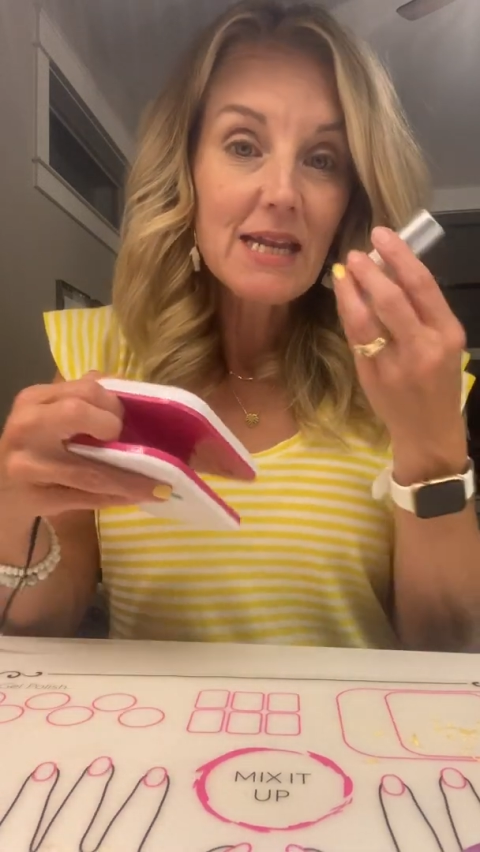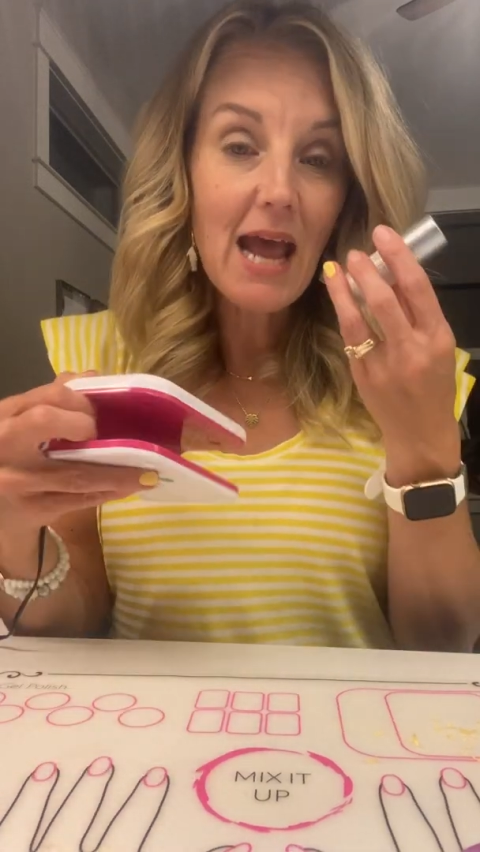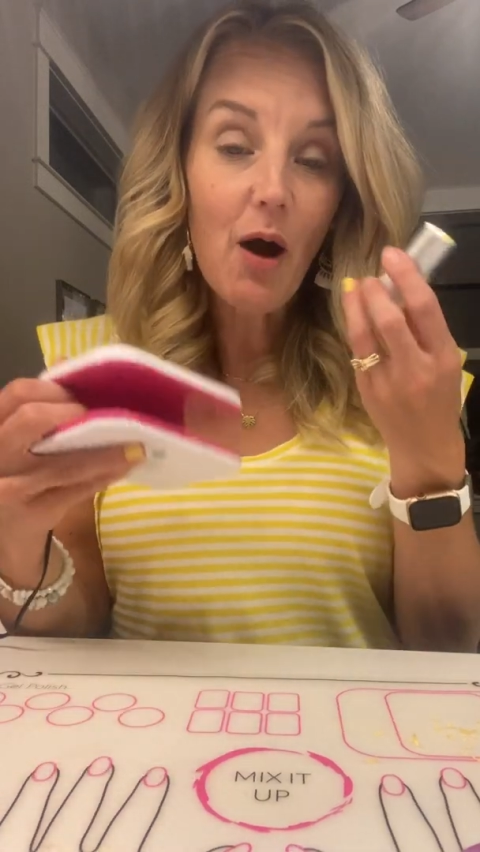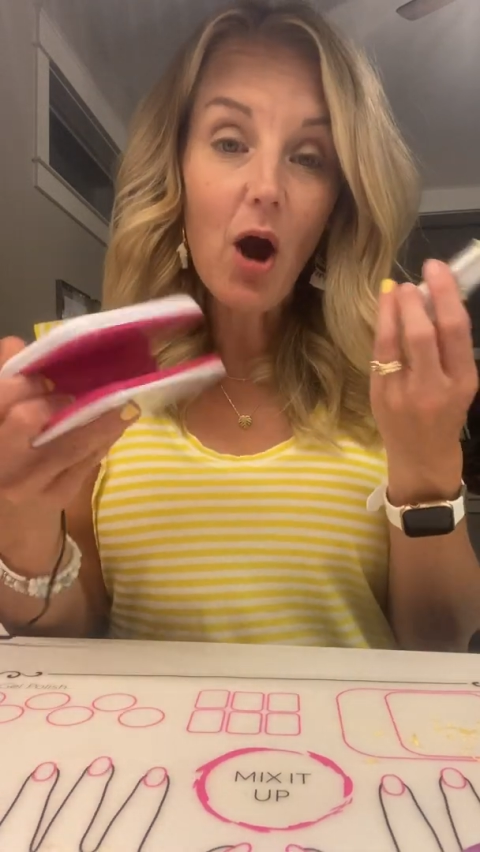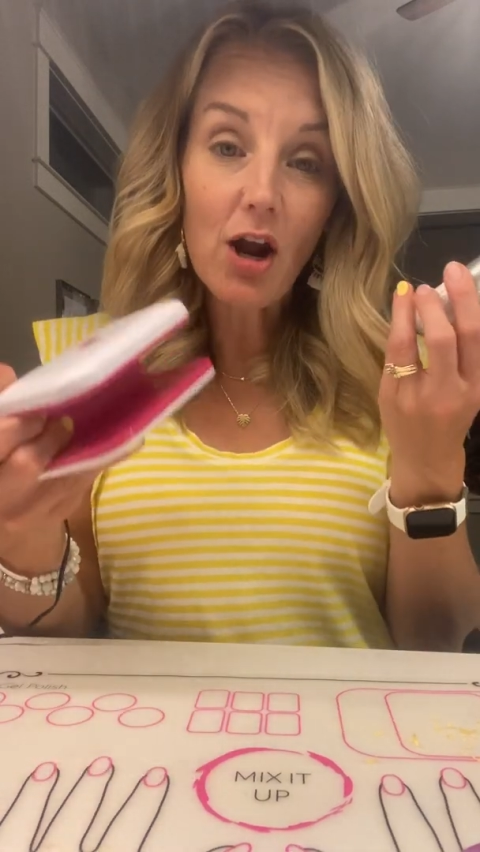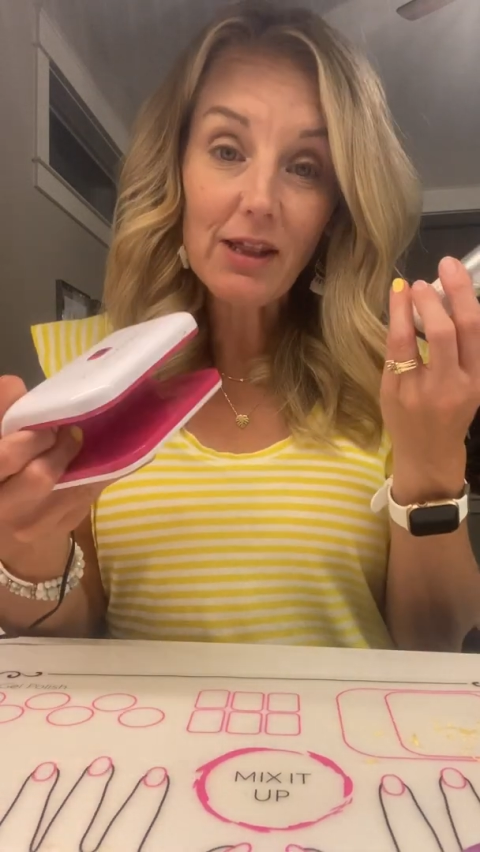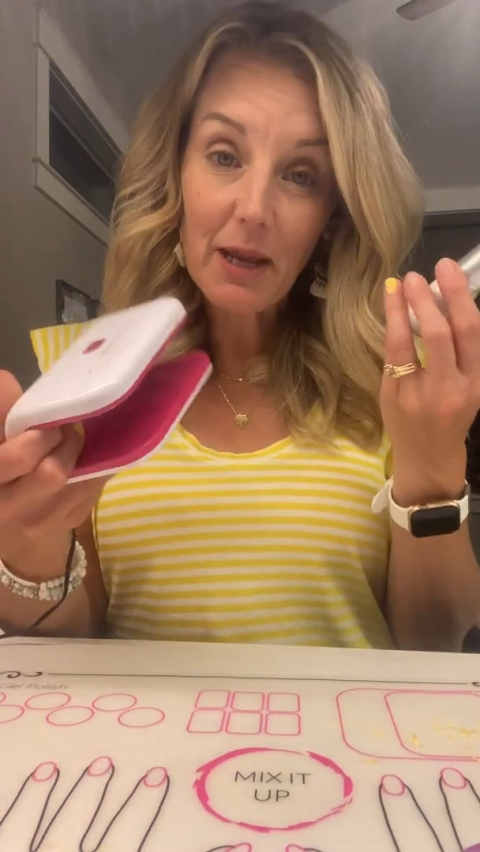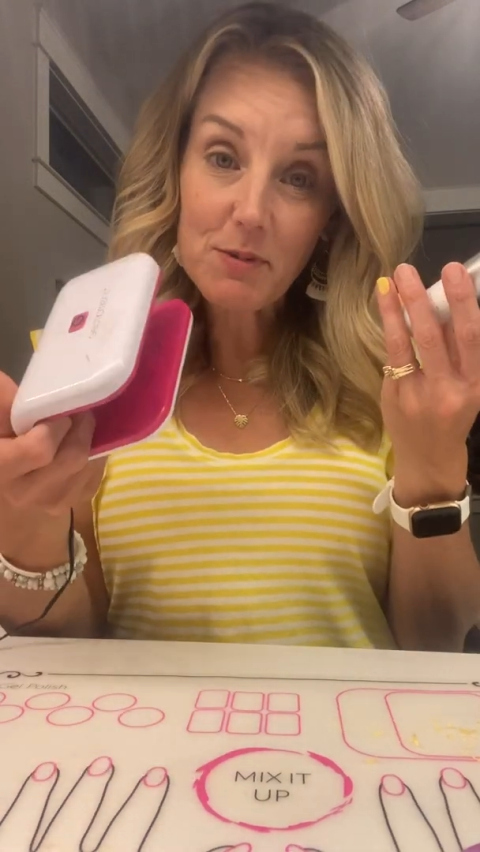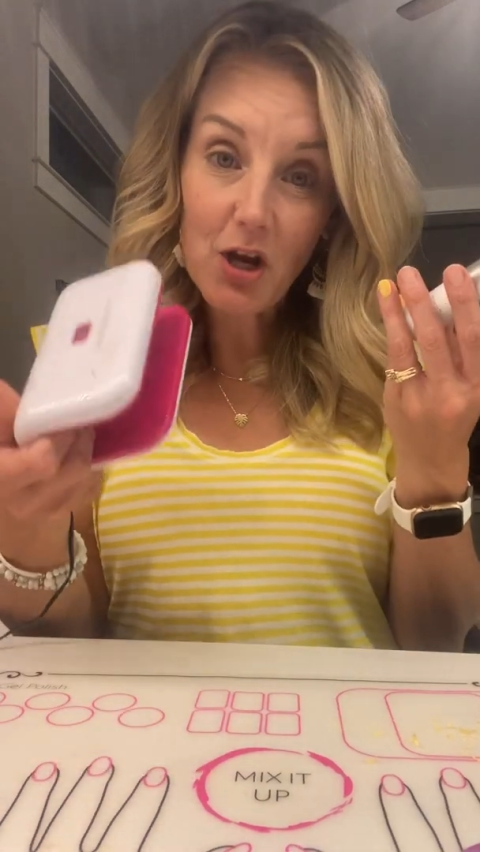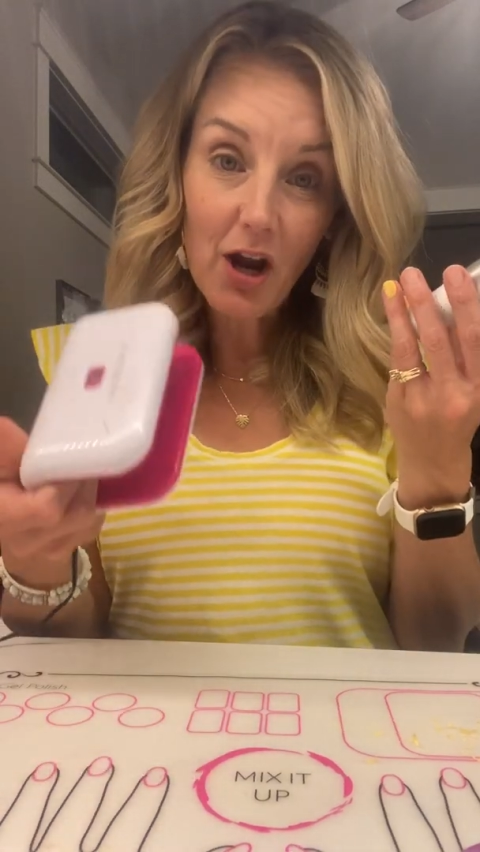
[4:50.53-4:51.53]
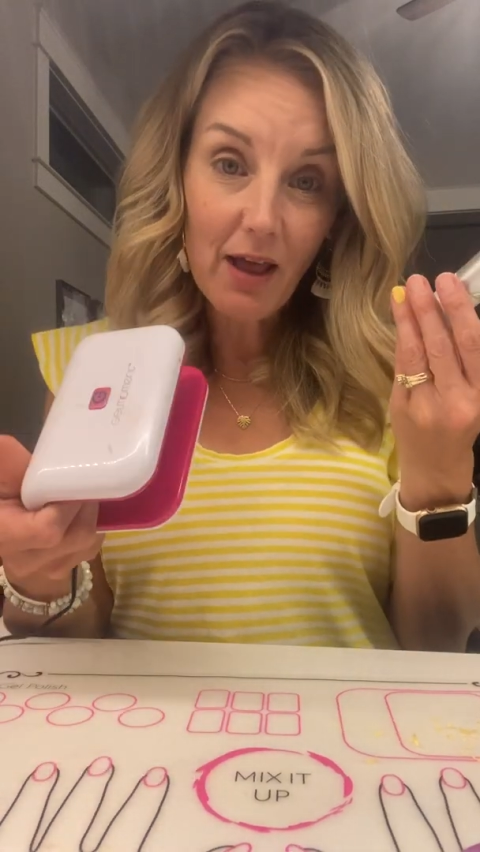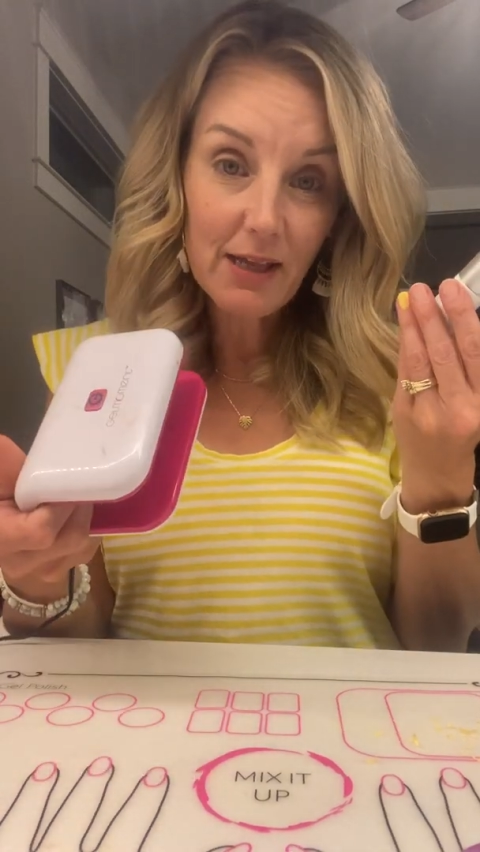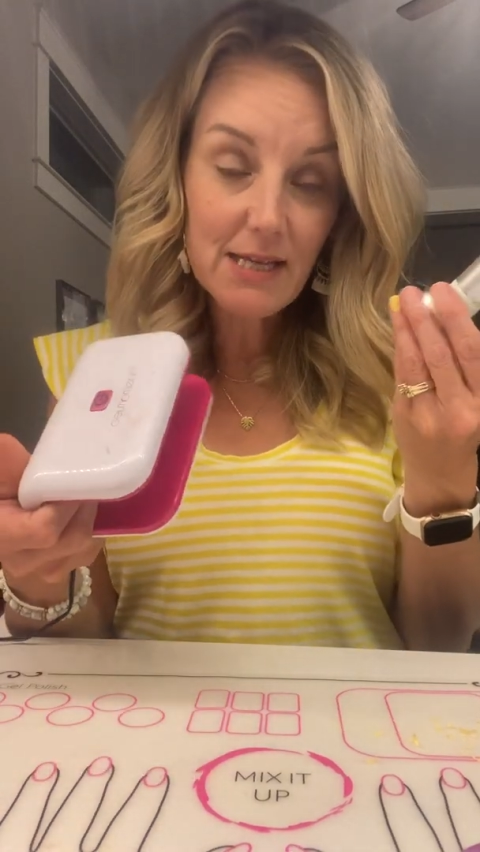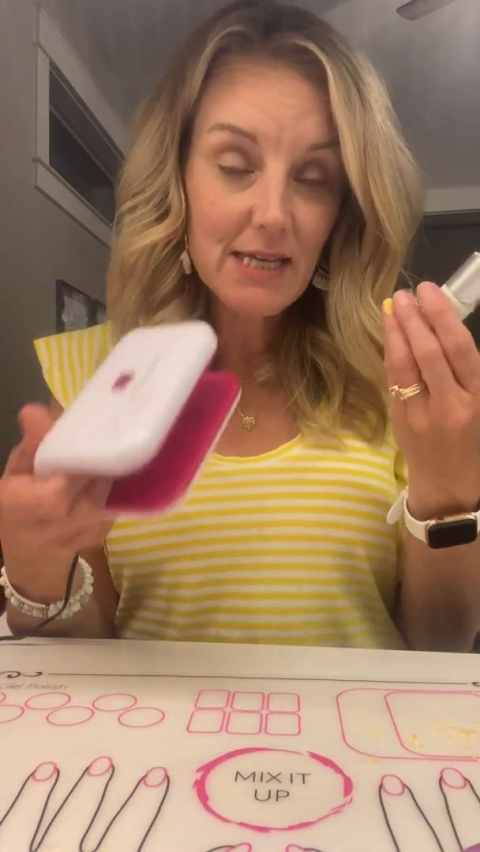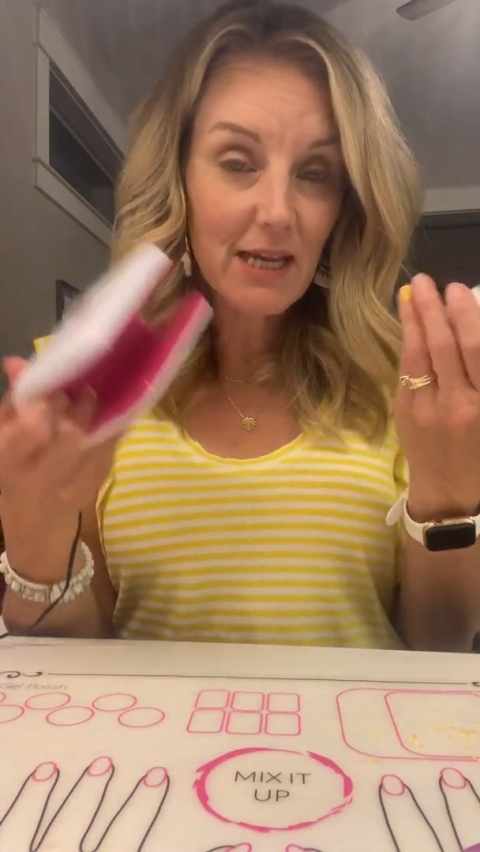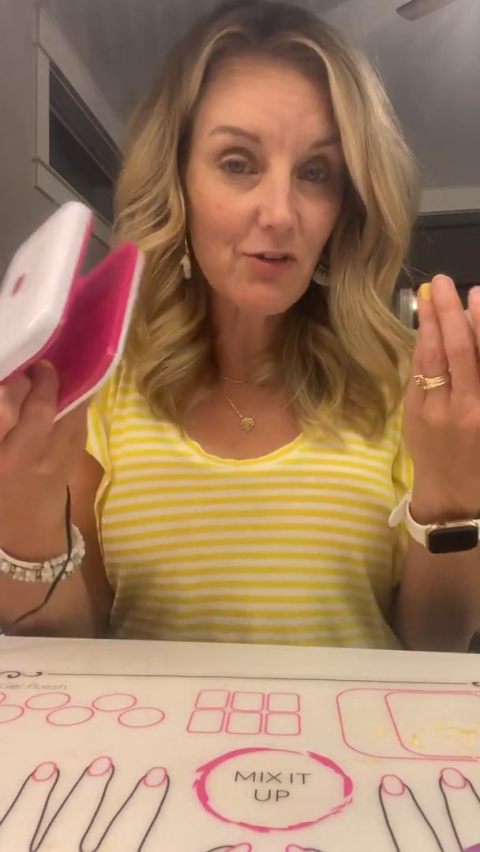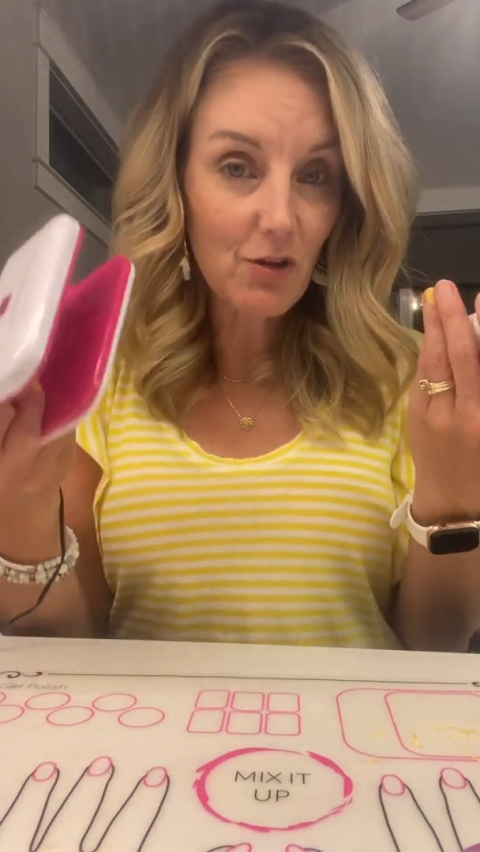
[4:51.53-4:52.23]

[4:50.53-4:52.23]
Now, our lamps are LED.